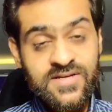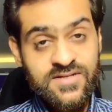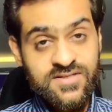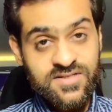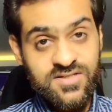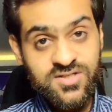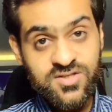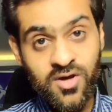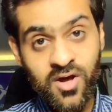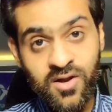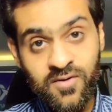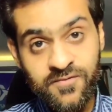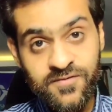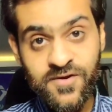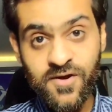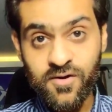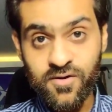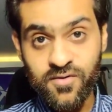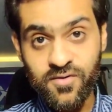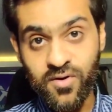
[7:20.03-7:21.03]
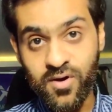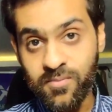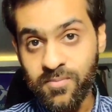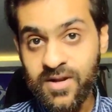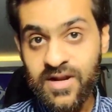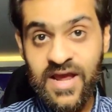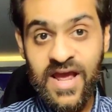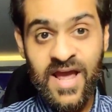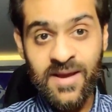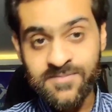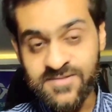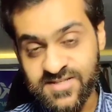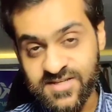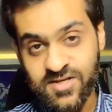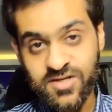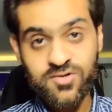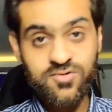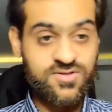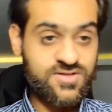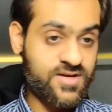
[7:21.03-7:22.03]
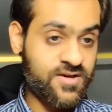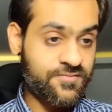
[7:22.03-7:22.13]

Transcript: Solve your normal MCQs.